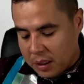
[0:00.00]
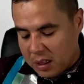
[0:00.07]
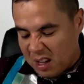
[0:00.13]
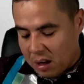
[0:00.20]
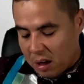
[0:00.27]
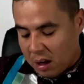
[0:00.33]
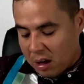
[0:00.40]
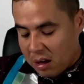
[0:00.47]

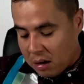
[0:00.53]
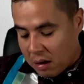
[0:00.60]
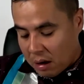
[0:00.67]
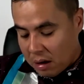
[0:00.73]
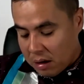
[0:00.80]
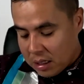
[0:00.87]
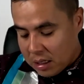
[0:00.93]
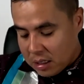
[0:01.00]
a lot of
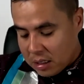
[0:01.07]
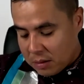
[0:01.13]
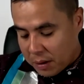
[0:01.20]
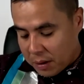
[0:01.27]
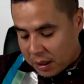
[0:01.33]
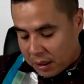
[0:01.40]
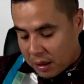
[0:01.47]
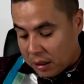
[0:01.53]
knowledge,
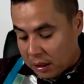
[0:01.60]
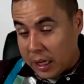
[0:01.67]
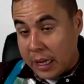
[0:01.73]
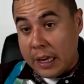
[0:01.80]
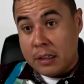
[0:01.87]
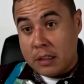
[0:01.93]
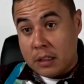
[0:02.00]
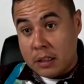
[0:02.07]
but
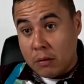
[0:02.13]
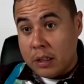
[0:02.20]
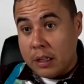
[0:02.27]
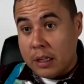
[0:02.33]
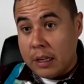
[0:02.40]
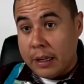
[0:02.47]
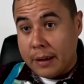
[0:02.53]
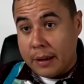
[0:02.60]
it's
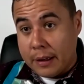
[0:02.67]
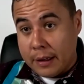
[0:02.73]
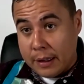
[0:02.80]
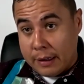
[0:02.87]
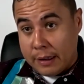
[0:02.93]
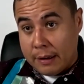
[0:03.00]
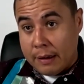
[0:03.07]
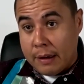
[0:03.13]
only like
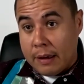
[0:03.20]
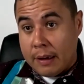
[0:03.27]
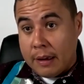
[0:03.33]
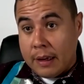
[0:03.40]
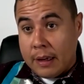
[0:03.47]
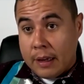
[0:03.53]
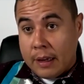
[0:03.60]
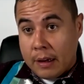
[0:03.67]

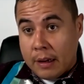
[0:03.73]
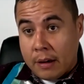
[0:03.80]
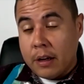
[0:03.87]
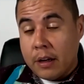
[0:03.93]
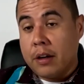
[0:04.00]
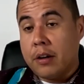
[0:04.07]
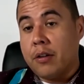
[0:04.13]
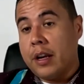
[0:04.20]
on
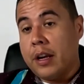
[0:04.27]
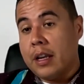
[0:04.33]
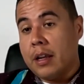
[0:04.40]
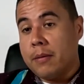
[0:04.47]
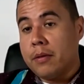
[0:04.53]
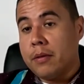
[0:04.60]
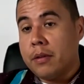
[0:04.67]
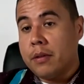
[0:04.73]
a grade
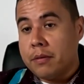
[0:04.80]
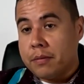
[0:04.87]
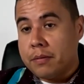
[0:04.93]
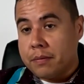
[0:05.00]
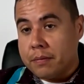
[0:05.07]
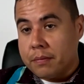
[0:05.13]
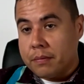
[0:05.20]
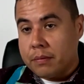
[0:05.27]
level of
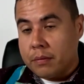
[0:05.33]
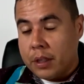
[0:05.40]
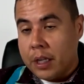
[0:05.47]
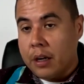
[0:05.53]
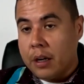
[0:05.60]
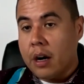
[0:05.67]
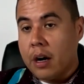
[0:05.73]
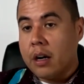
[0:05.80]

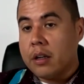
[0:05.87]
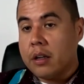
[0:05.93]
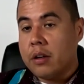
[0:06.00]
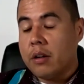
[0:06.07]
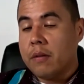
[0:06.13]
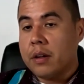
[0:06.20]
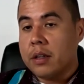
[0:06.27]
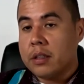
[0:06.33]
kindergarten to
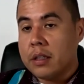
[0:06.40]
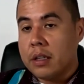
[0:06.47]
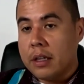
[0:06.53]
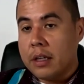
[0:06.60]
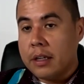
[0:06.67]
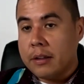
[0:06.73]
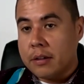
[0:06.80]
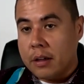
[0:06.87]

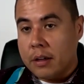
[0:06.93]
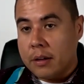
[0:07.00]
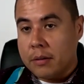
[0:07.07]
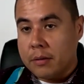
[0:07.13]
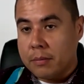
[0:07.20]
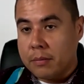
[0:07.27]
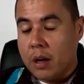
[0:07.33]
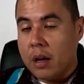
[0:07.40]
university or
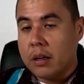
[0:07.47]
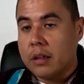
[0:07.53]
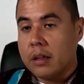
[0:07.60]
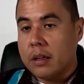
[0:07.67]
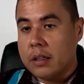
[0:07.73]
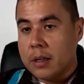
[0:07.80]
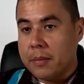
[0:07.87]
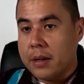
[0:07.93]

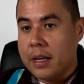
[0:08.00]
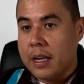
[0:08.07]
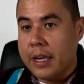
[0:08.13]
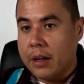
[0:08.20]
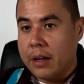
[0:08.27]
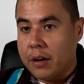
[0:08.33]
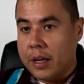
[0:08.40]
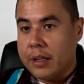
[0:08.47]
doctors. I'm in
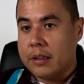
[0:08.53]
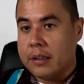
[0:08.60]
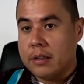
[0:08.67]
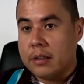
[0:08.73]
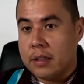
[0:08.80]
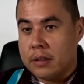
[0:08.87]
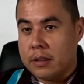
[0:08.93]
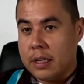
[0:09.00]
like grade
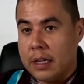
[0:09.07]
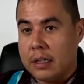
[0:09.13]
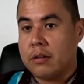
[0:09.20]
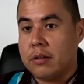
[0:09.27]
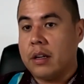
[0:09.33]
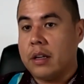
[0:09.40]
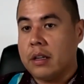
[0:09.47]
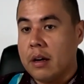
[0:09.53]

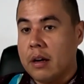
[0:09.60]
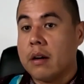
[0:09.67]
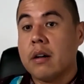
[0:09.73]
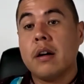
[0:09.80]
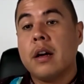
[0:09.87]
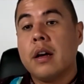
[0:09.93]
6 right now,